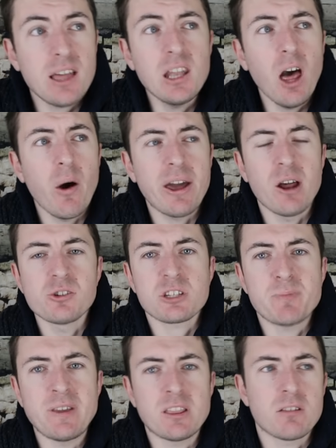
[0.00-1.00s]
And no, I don't
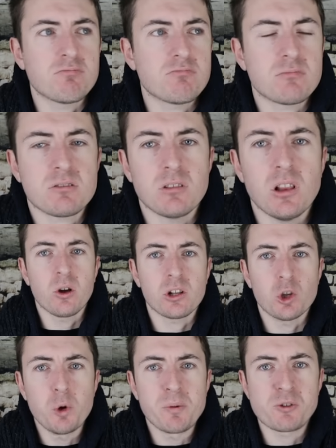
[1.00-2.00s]
just mean the
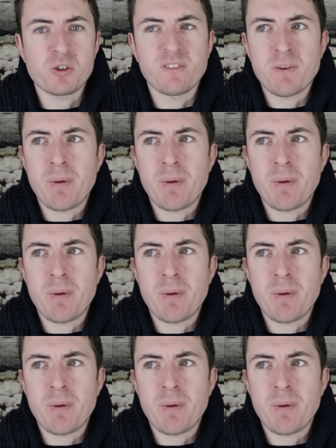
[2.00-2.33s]
local Uber driver